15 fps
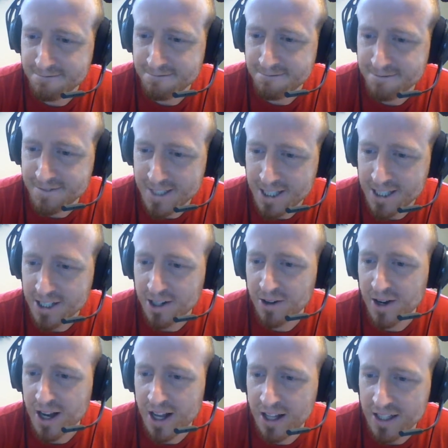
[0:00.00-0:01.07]
There you go,
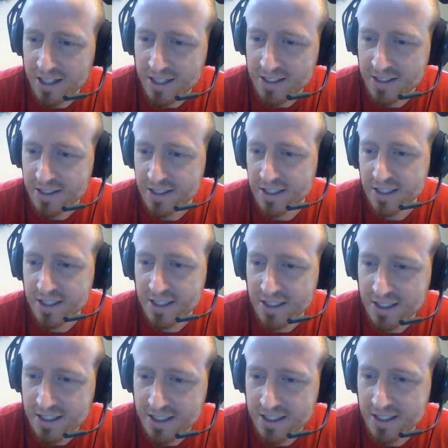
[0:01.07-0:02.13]
Alan.
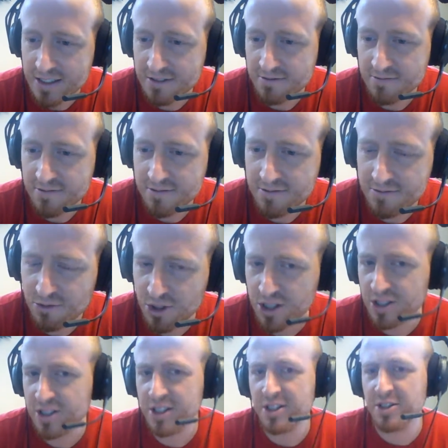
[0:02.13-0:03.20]

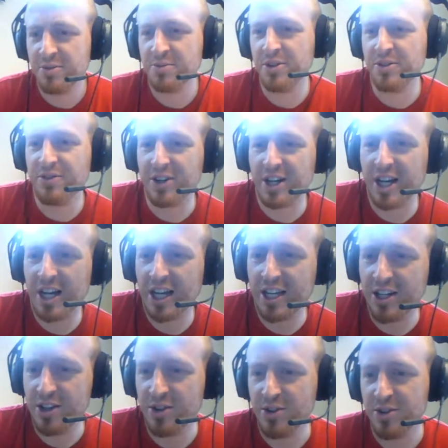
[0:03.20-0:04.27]
William, you forgot
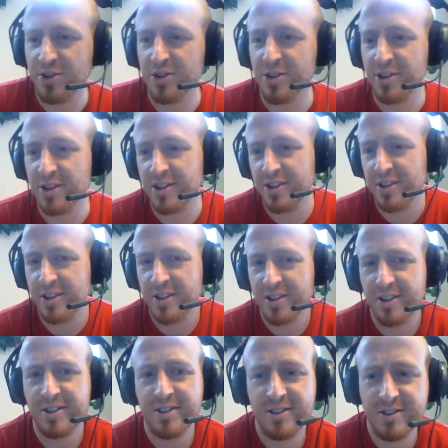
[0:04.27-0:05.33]
your.
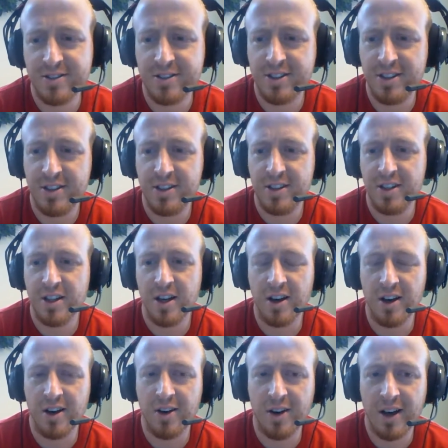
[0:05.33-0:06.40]

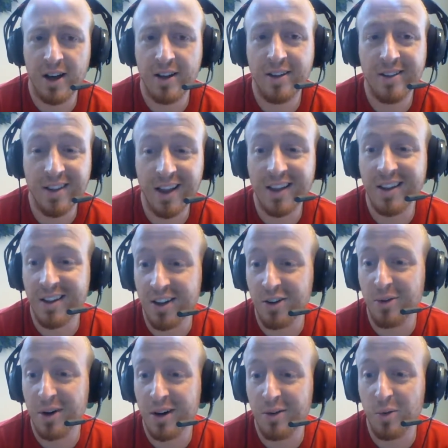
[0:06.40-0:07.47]
You know
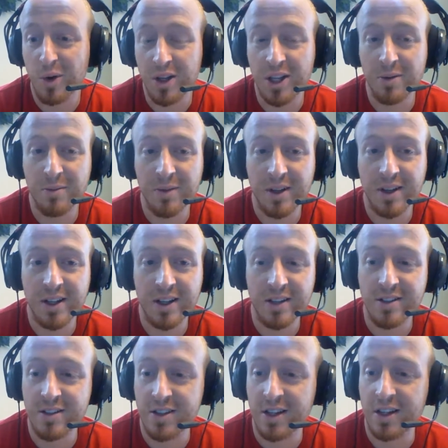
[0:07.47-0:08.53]
what? William
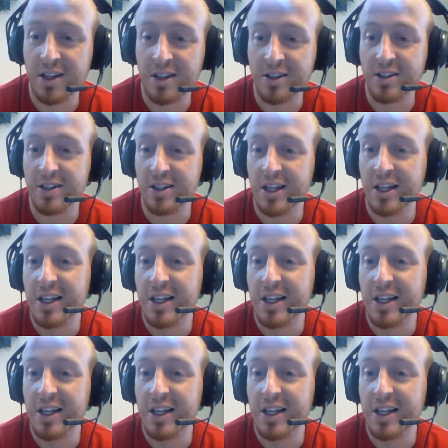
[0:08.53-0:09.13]
is a little